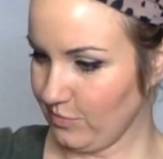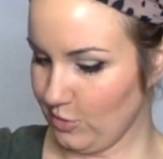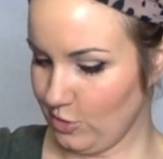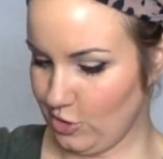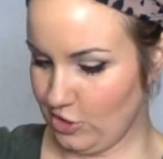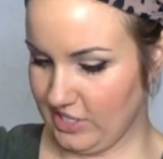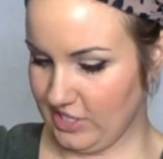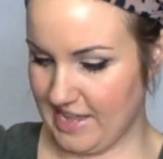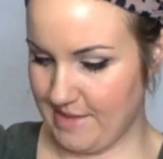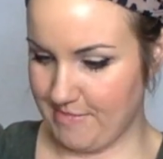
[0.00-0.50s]

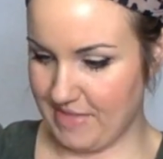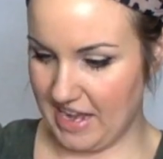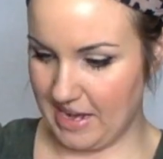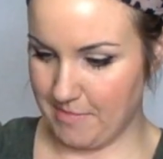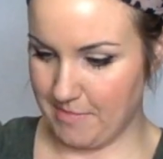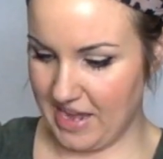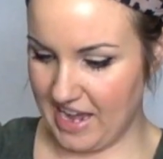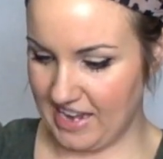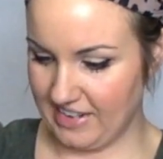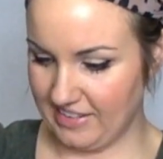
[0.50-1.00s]
Just keep that
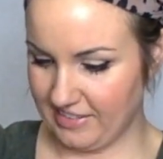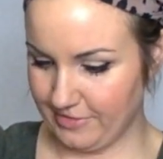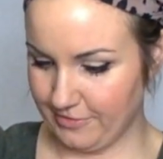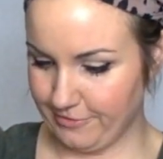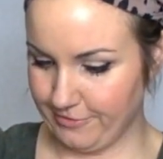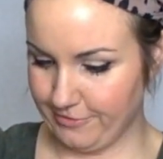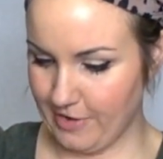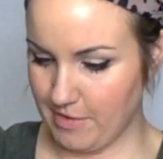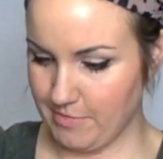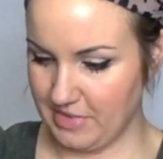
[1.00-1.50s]
in mind.
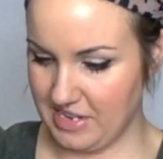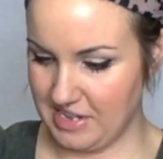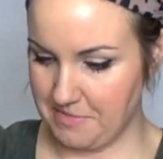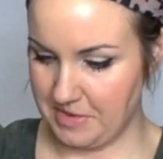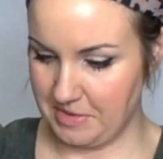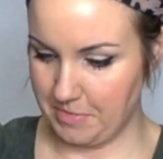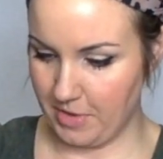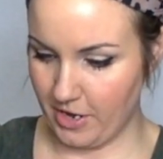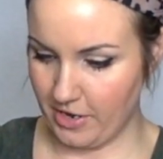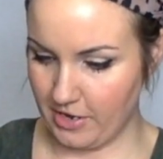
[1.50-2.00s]
From
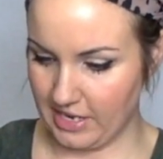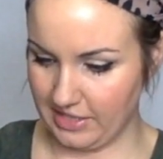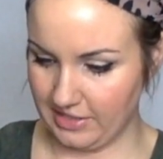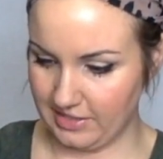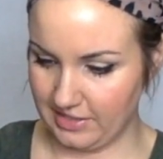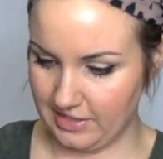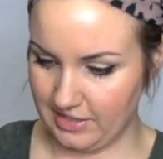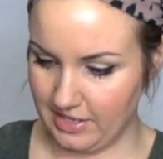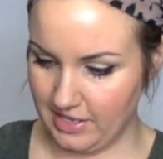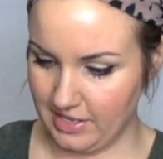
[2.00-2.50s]
Neiman
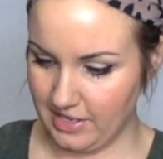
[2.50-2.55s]
Marcus.